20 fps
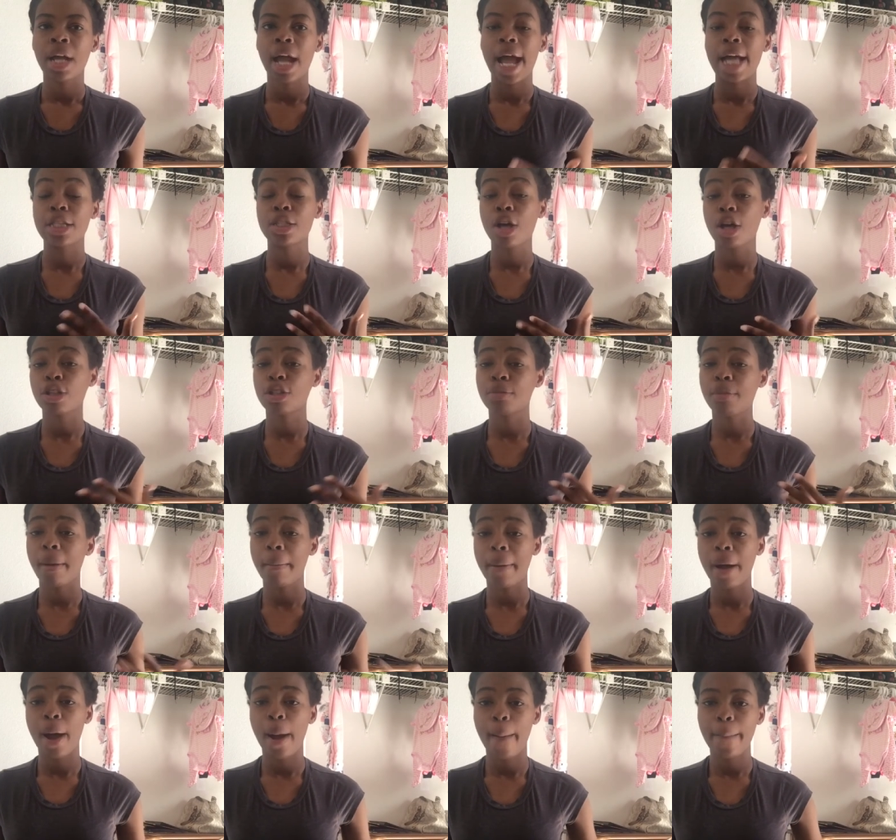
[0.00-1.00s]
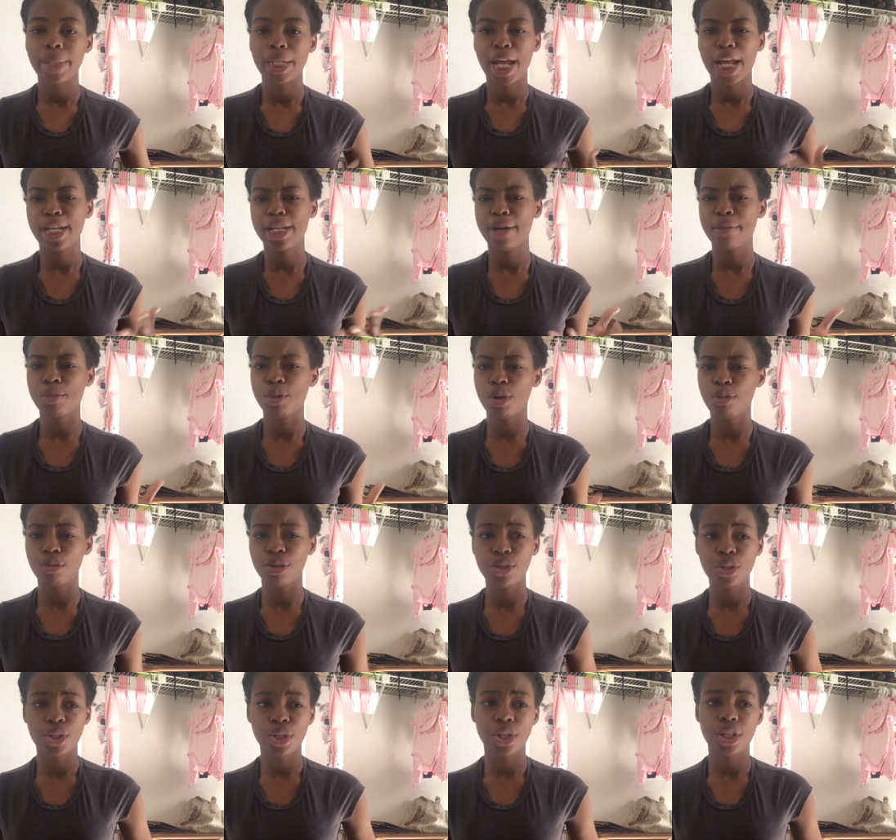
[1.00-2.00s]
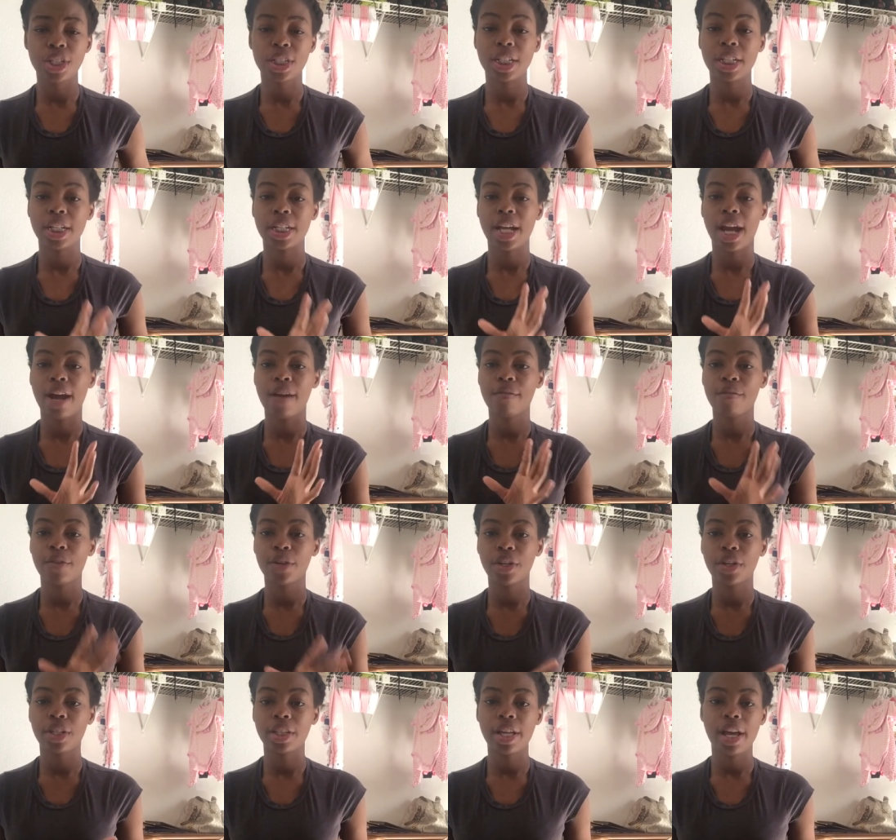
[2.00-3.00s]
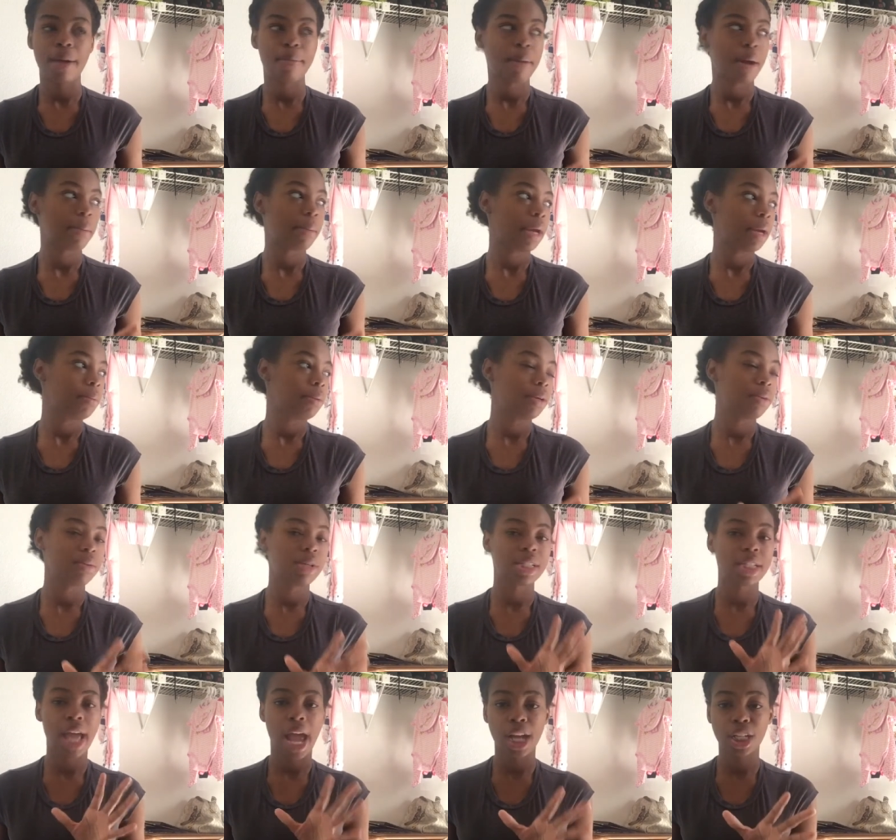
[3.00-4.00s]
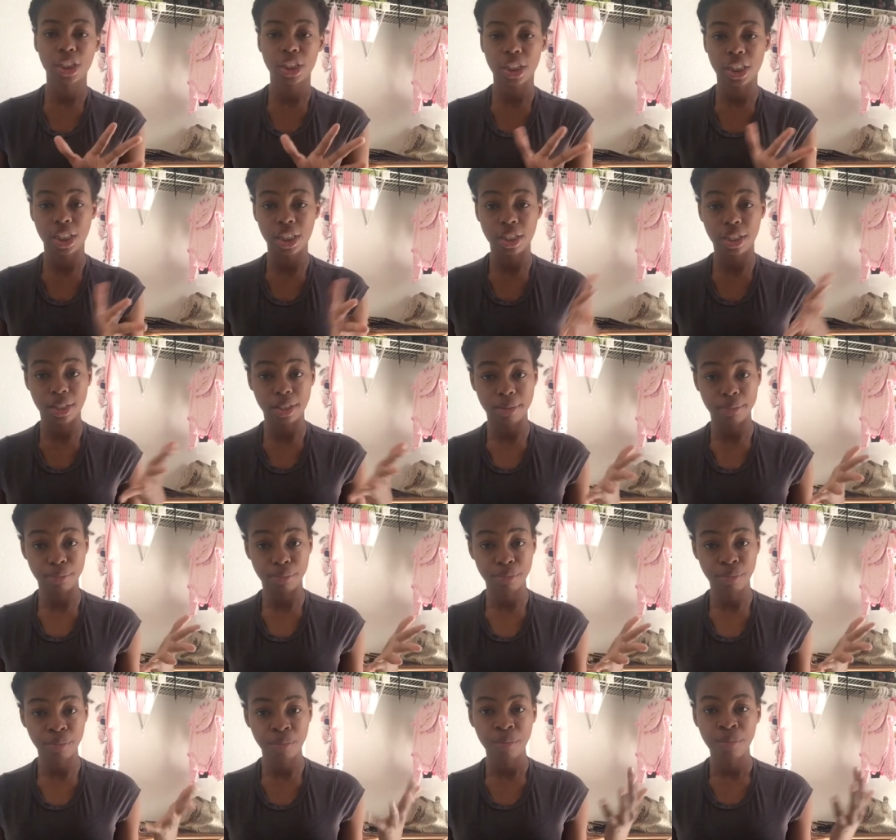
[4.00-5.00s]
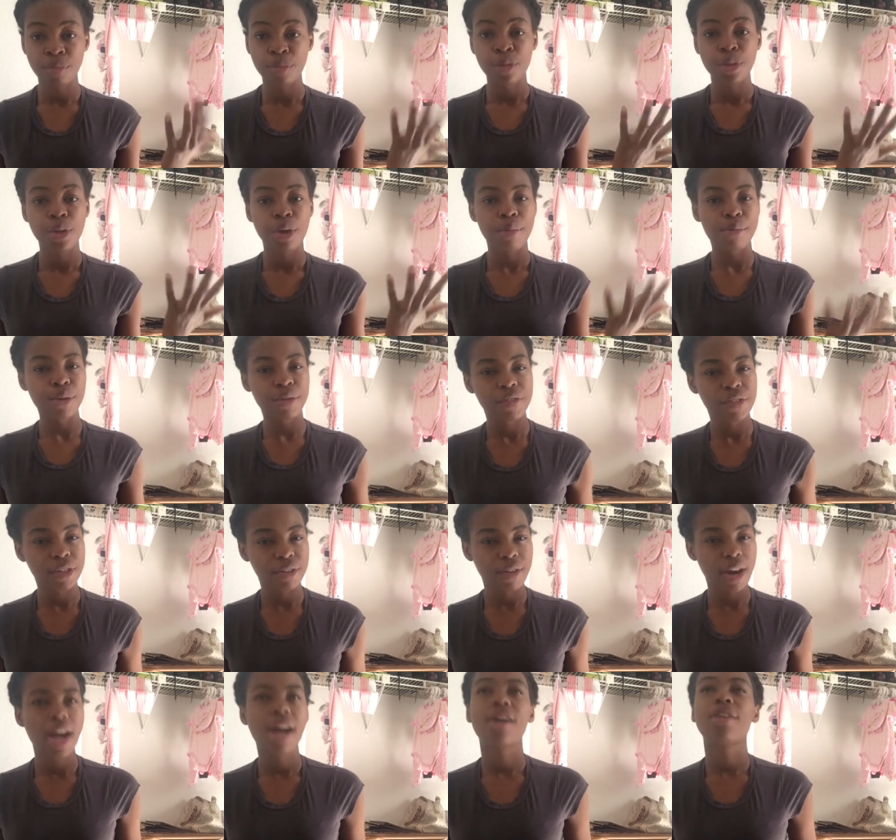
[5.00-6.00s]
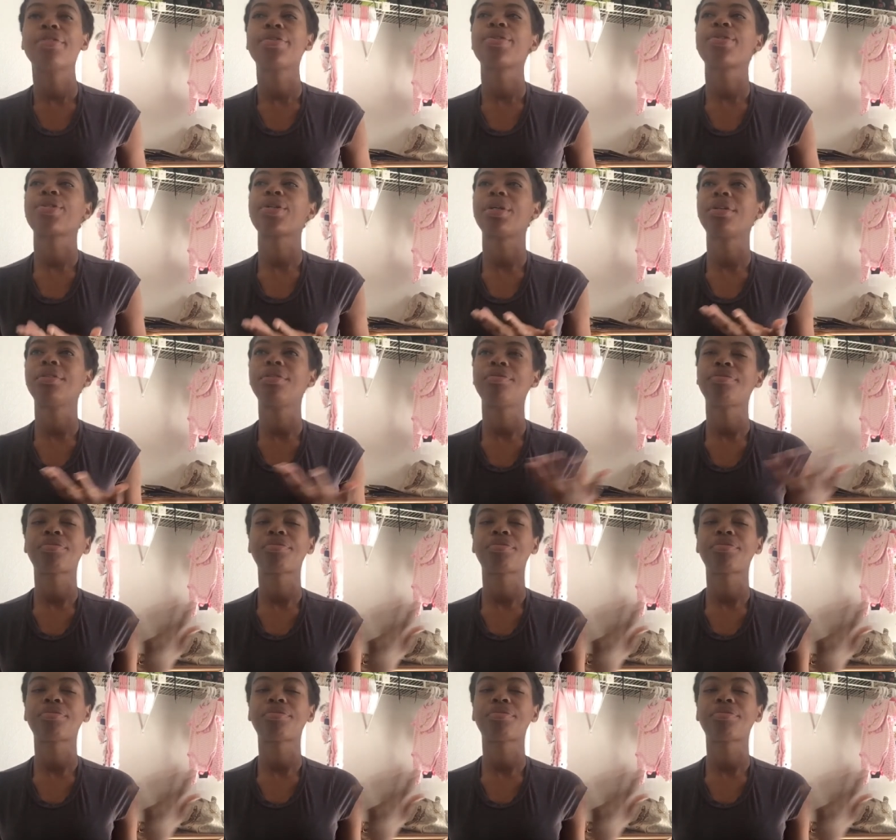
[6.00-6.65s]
i talked to my mom and i did more research and i figured that my baby was actually um moving around so